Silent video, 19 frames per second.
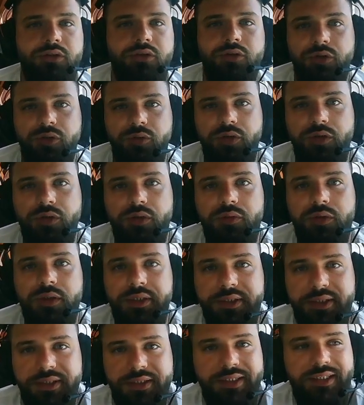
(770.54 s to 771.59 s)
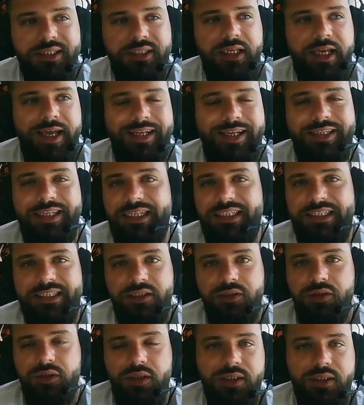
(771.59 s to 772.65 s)
because we know it is a
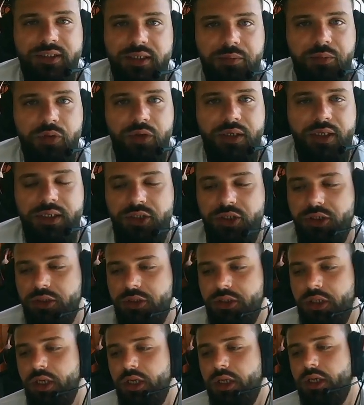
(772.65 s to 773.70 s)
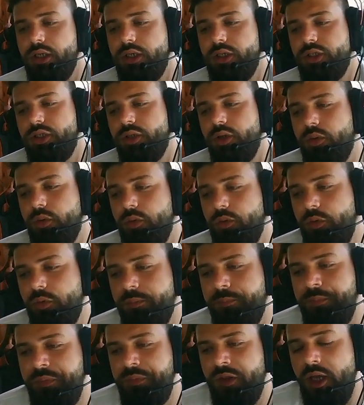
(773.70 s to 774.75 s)
decentralized application. So,
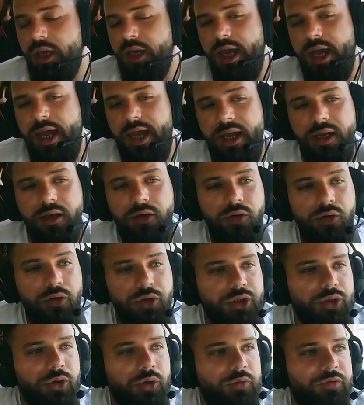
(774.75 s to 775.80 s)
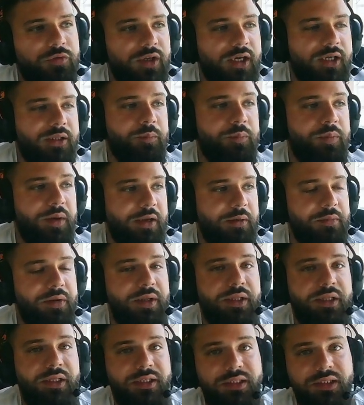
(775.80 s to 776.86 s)
and also fiat
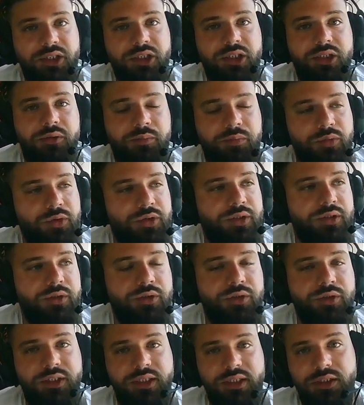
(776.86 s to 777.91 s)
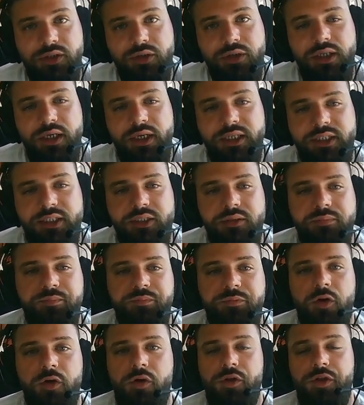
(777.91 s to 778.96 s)
payment, it is supported on centralized.
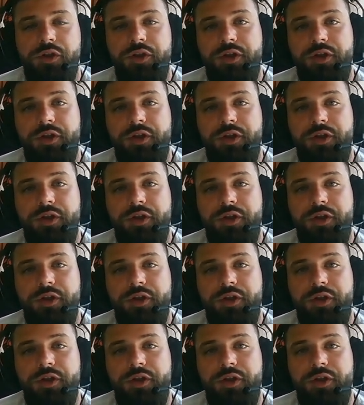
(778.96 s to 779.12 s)
On